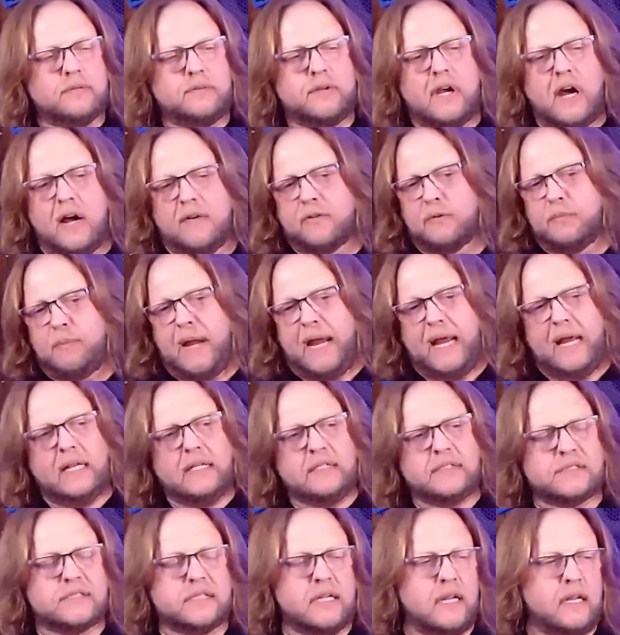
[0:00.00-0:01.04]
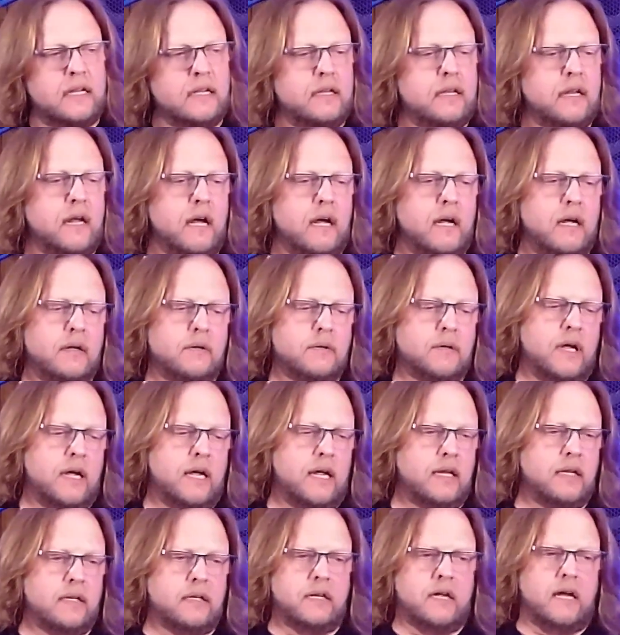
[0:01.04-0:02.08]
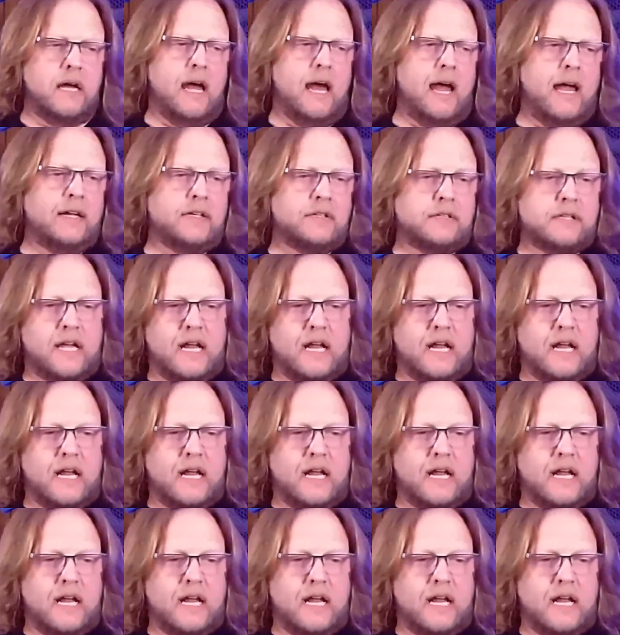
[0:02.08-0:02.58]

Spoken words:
cover bands, and I